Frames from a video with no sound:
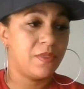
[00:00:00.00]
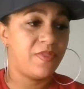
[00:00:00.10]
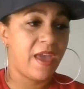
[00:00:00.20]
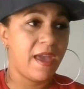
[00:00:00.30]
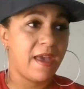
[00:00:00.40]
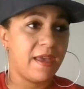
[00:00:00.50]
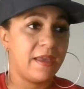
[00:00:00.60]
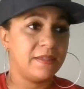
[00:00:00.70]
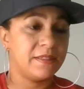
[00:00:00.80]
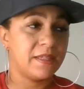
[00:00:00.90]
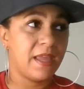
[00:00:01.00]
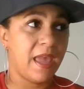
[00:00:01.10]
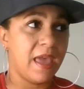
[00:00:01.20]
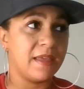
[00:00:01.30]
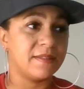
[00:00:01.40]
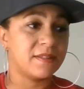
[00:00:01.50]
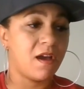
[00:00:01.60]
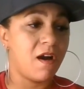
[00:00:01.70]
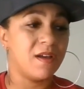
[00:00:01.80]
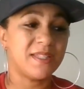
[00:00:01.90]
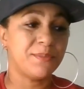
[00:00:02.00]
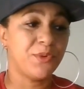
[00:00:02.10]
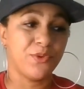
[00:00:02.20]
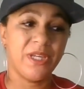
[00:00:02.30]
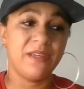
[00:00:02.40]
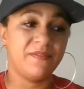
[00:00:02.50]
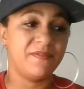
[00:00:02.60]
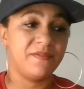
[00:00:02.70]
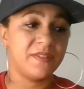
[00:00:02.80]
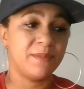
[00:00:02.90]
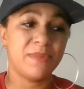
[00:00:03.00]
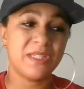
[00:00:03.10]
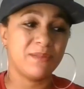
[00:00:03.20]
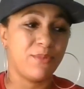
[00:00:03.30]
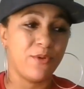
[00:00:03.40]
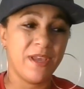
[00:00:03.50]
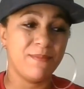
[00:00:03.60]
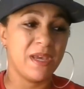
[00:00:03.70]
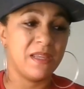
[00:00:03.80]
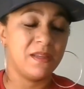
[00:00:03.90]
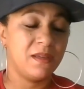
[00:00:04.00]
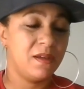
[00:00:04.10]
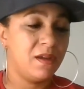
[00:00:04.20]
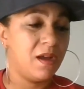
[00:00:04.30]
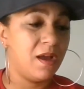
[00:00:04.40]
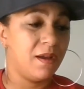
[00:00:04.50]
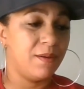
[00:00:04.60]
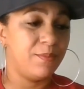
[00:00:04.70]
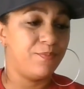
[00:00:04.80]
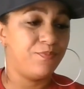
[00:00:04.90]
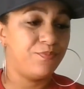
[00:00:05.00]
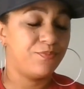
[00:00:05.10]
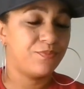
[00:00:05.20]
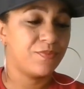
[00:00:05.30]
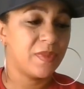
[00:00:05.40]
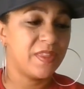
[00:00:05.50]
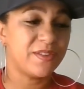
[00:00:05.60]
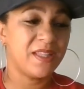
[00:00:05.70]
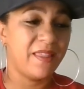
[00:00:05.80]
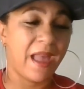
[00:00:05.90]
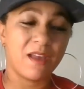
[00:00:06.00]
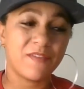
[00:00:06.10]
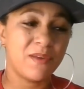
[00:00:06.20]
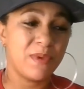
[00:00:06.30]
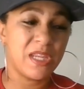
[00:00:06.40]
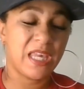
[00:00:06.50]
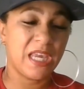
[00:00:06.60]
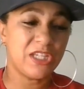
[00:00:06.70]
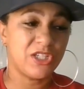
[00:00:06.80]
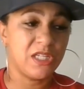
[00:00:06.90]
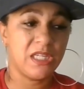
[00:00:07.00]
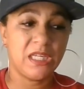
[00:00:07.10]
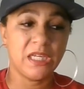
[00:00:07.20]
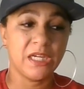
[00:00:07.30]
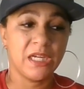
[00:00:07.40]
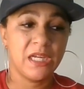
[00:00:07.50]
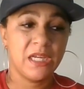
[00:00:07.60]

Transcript: that has caused some grief, some disappointment. Um, there's a lack of communication here,